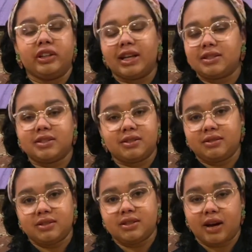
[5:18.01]
That's
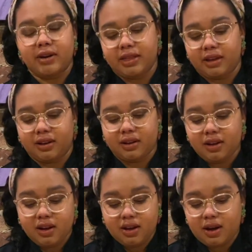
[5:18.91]
just how I think
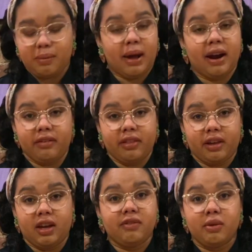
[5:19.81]
about
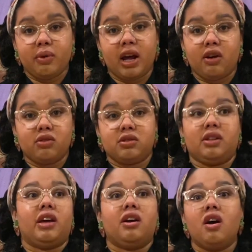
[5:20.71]
everything. Even when I go to
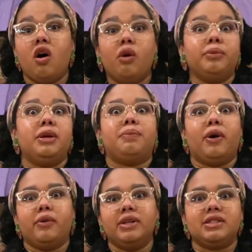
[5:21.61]
like Home
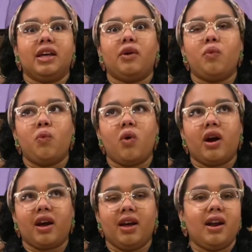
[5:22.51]
Depot, it's like,
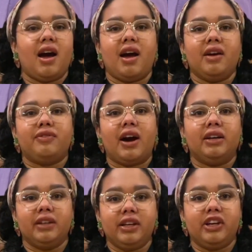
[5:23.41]
what can I
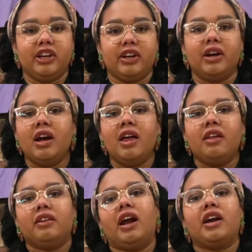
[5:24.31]
find in here
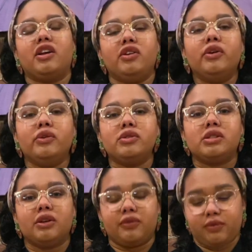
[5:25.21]
that I can use
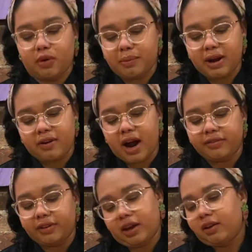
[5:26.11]
for my crafting?